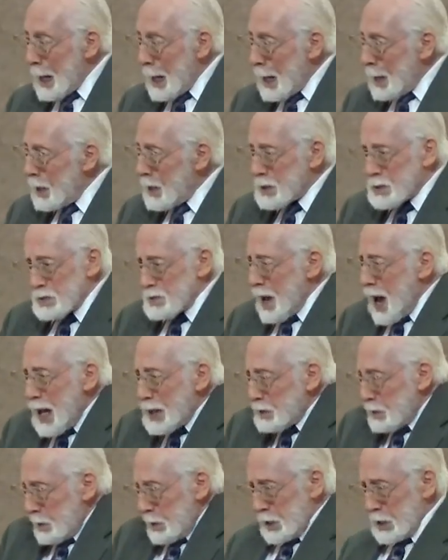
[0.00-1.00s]
And it's
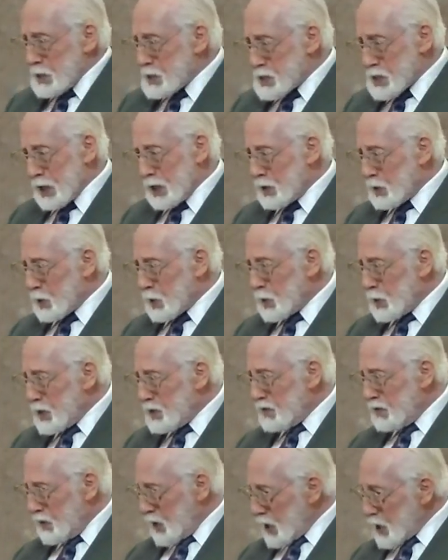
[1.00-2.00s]
not easy to
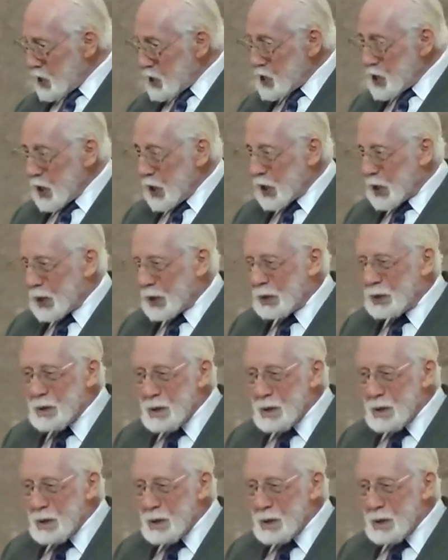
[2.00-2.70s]
envision.